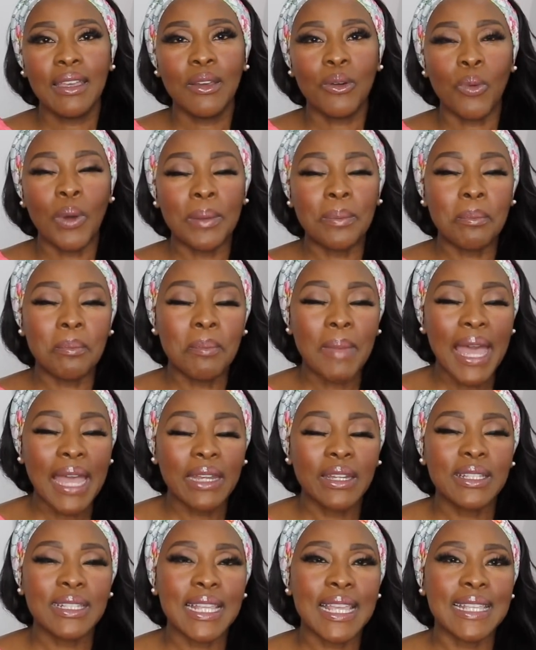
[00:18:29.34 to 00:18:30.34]
what
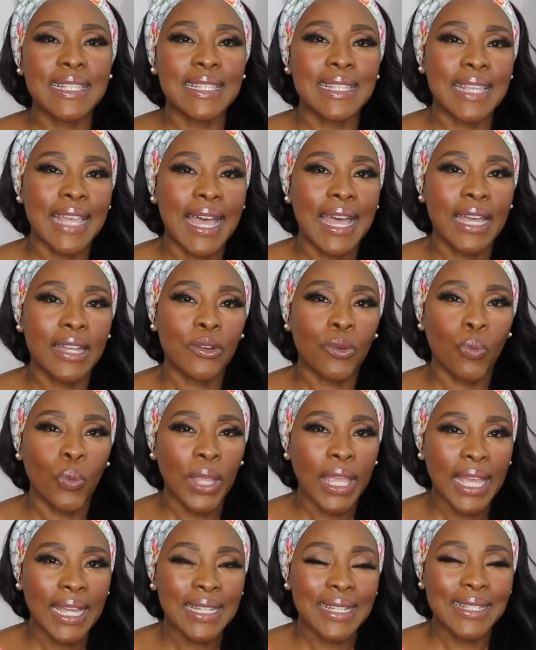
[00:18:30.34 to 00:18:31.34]
matters is that
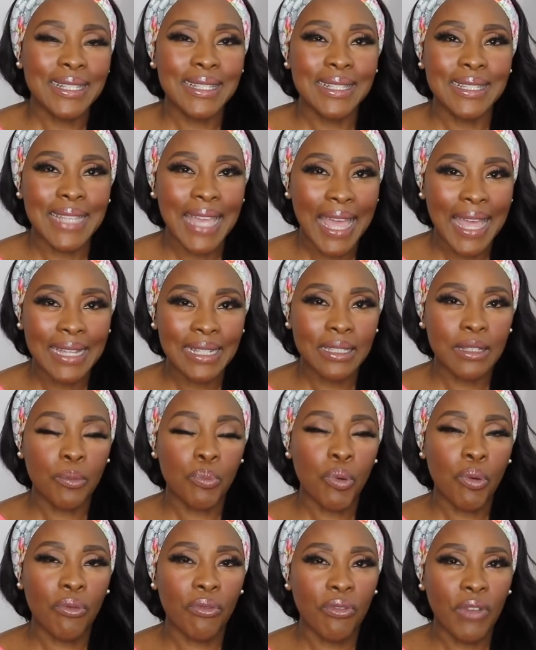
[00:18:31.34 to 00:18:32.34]
we understand the
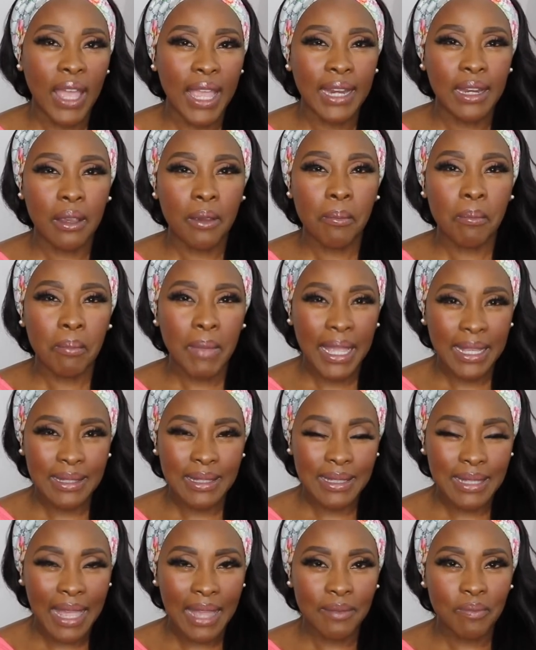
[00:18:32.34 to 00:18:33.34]
provider
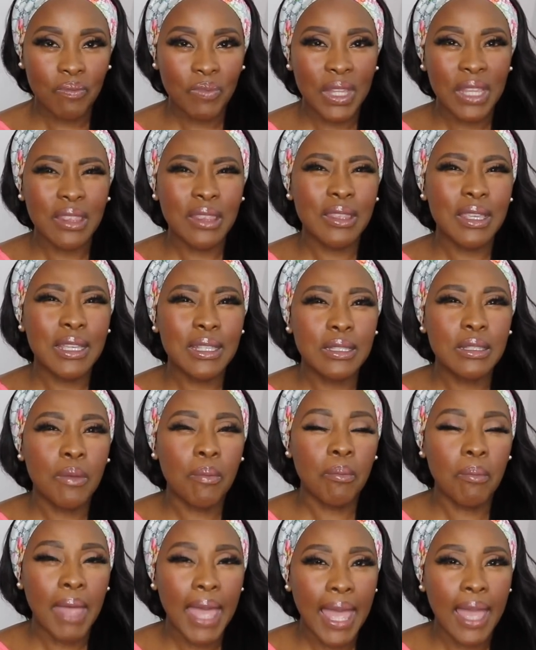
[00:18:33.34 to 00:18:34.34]
mindset, that this
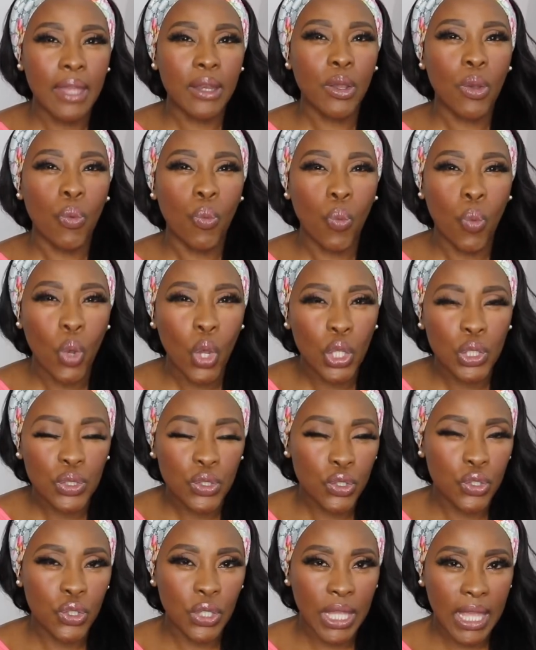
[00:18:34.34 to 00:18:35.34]
man
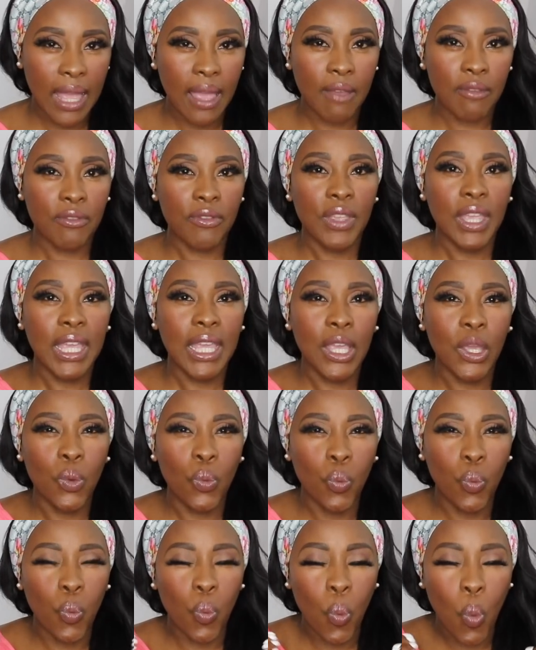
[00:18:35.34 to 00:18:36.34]
wants to give. He
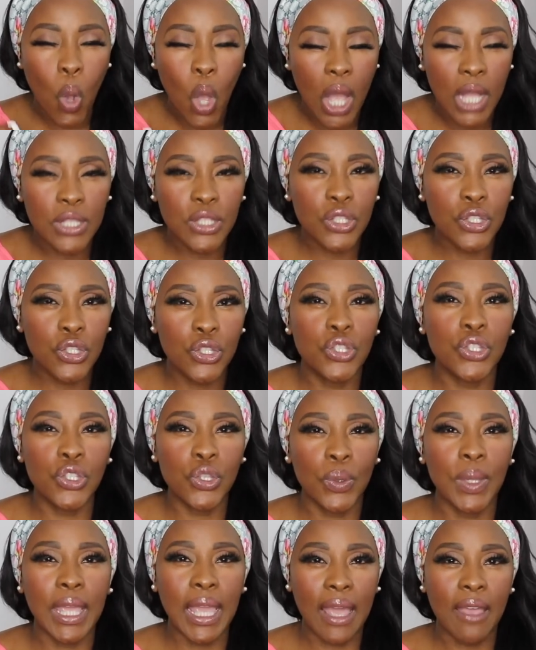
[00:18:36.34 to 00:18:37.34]
wants
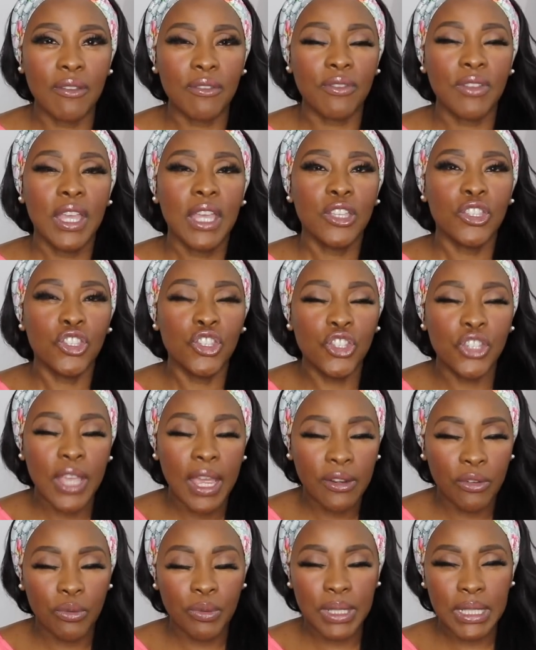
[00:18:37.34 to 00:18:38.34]
to give
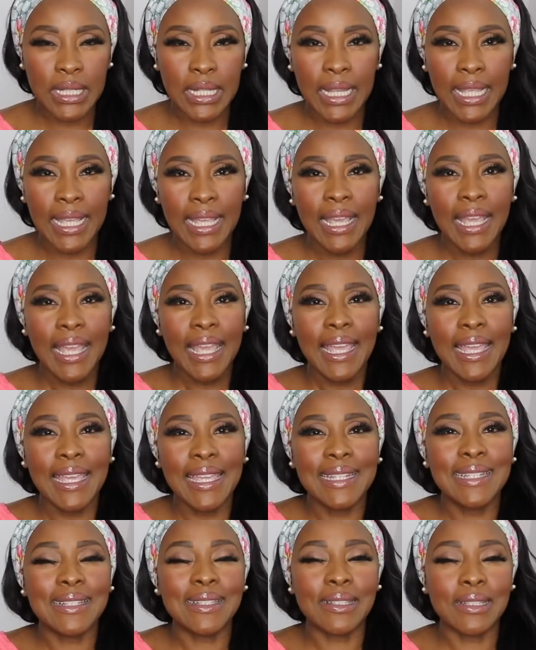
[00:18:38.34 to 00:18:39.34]
generously.
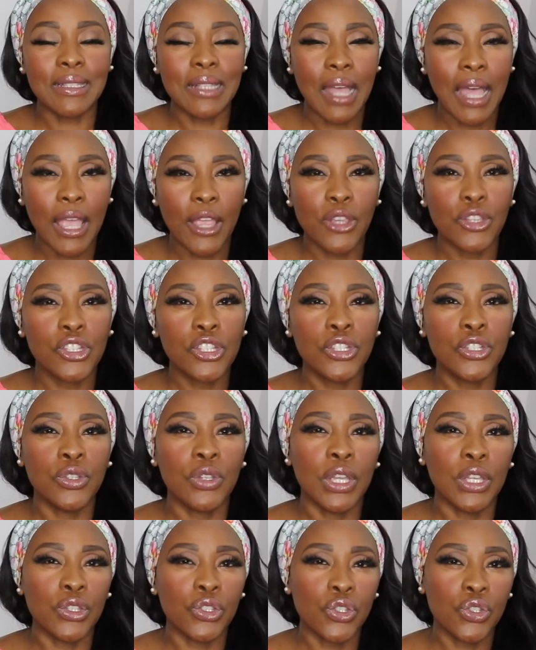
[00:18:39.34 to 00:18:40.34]
He desires
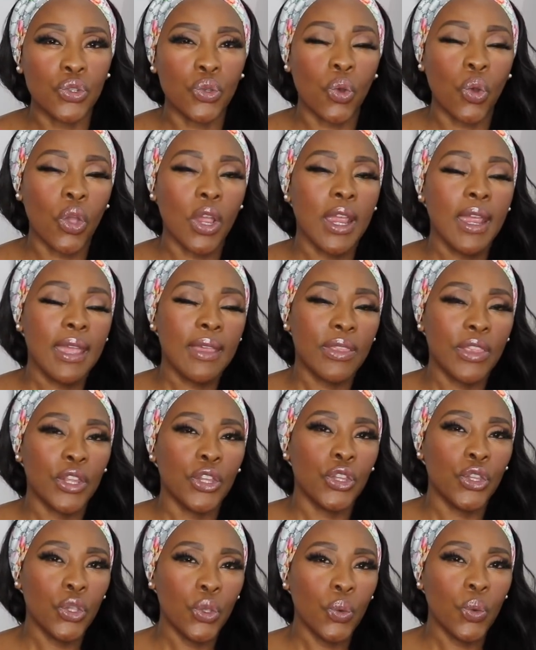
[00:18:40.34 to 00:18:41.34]
to ensure that
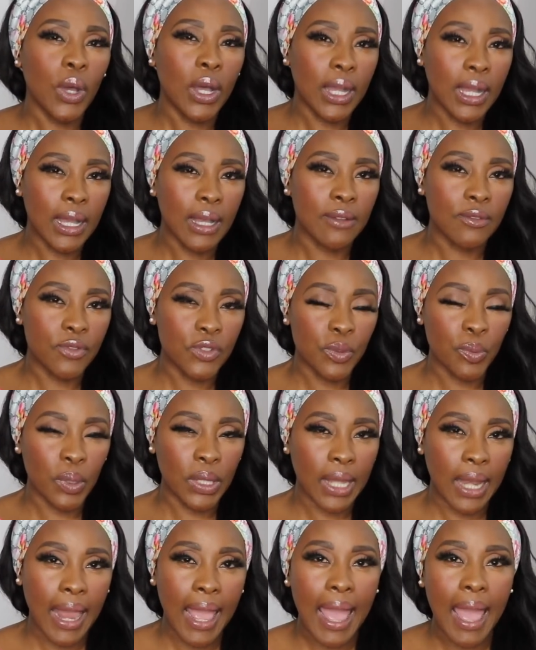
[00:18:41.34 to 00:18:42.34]
you are
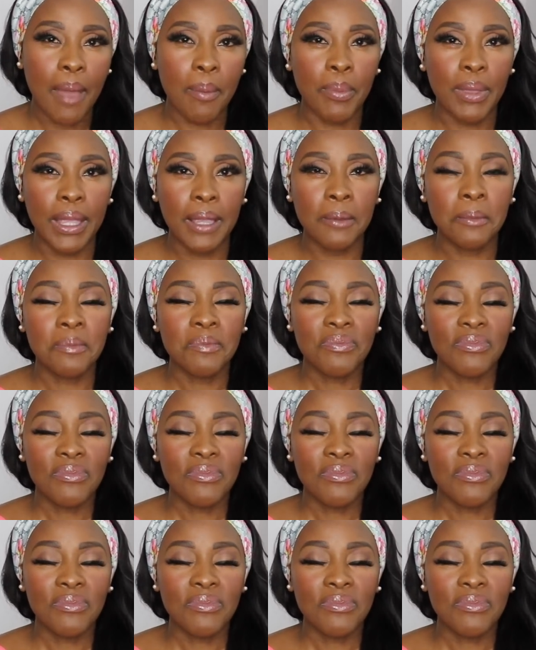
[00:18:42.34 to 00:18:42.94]
comfortable and happy.